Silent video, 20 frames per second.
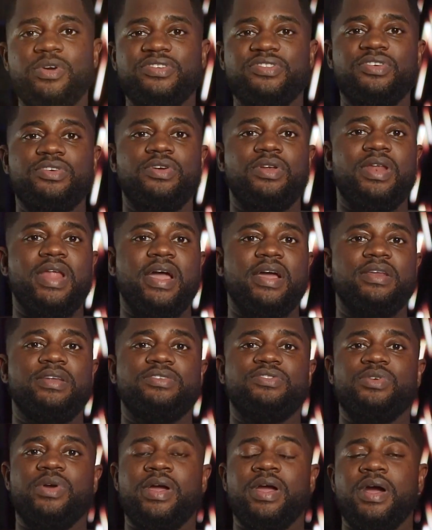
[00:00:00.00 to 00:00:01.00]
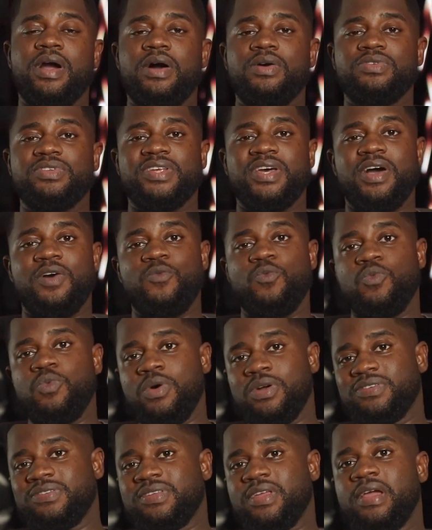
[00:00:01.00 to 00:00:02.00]
question you're likely to encounter
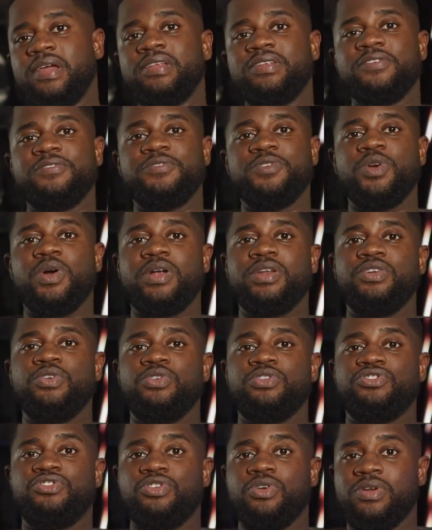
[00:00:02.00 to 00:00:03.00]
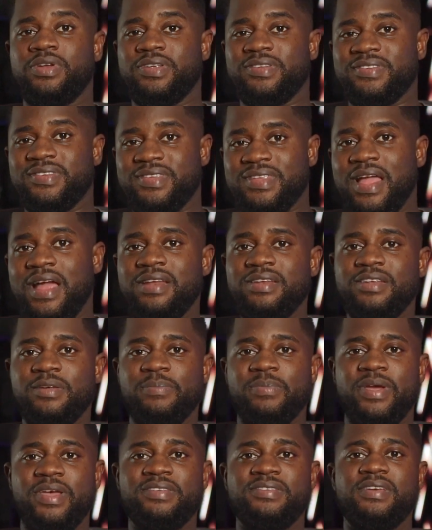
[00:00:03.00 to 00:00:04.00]
once the interviewer knows you understand the
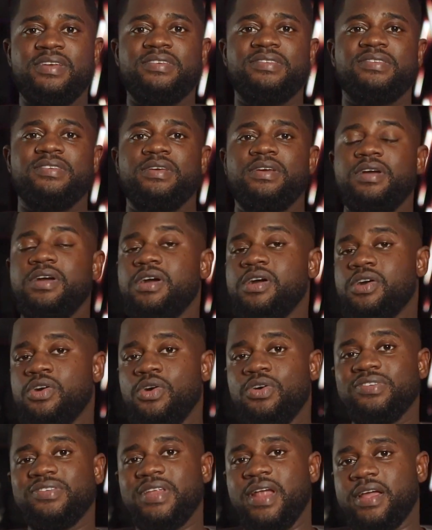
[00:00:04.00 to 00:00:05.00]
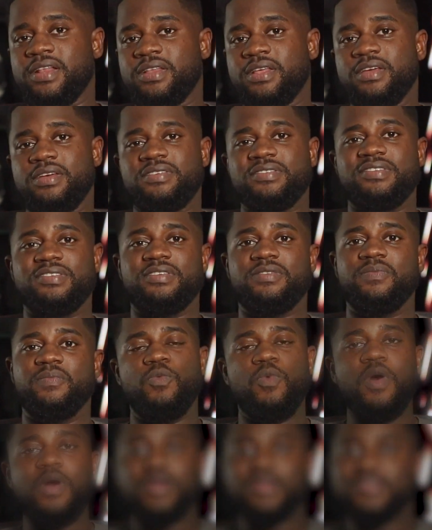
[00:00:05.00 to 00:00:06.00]
basics goes like this.
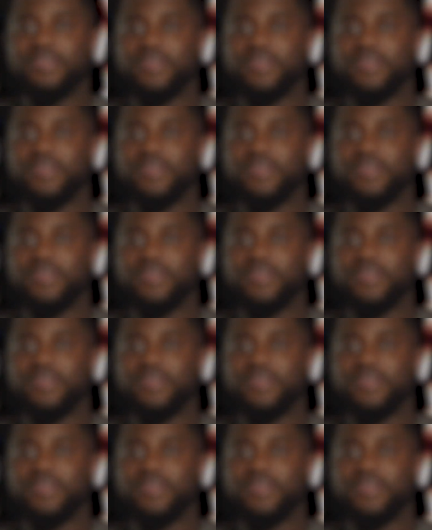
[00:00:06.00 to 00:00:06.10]
What